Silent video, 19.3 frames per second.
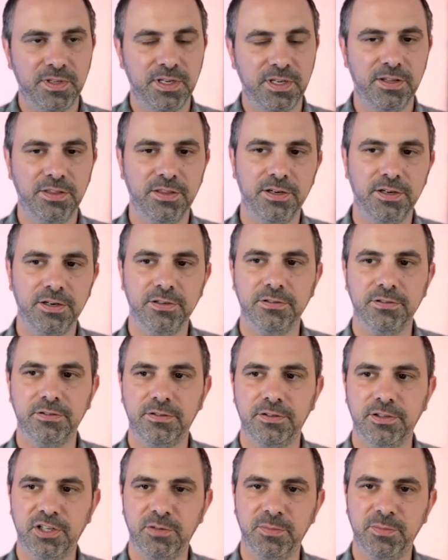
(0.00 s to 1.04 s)
And they're
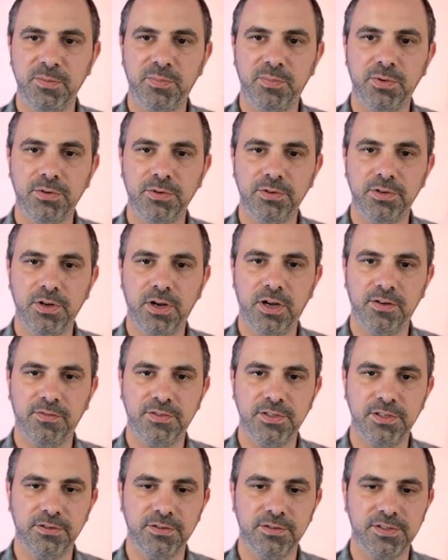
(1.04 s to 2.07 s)
going to be pulled off
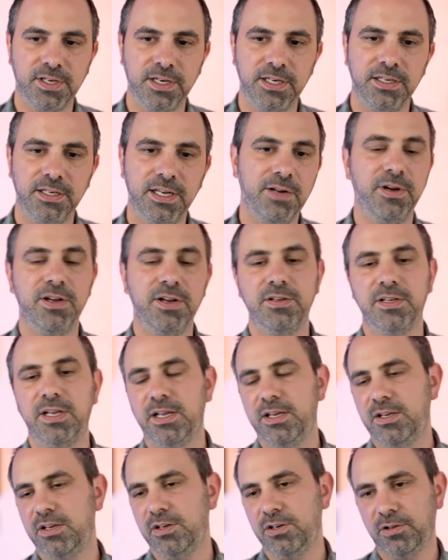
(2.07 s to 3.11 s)
to your site. Anyway, you
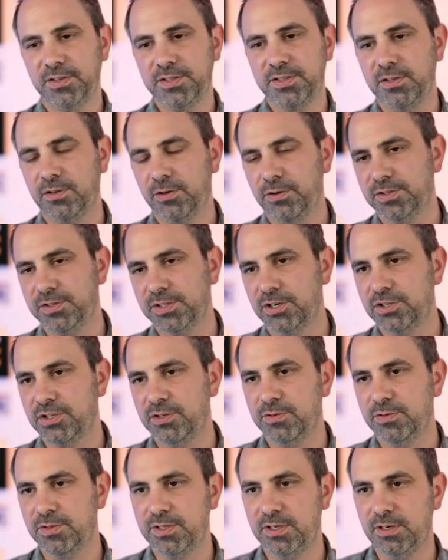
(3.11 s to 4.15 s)
can go listen to the whole
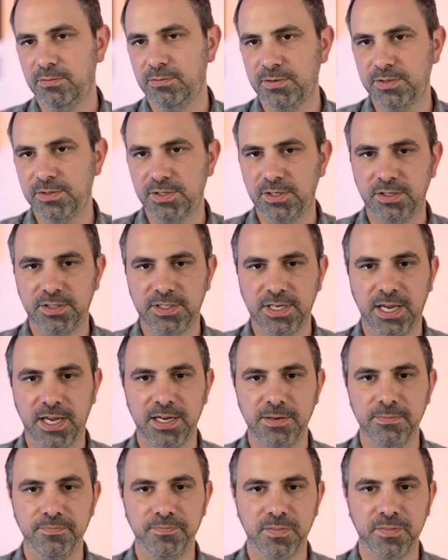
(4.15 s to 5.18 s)
discussion. It was a good
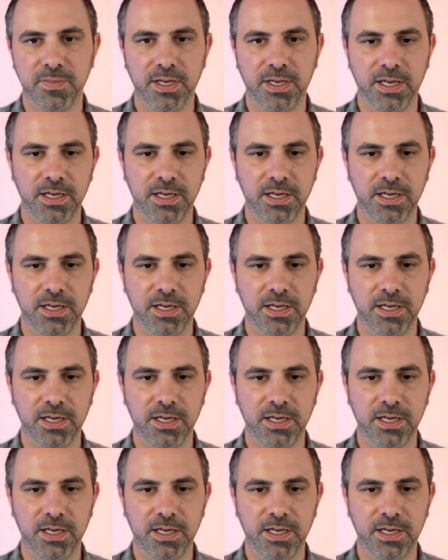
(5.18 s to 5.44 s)
time.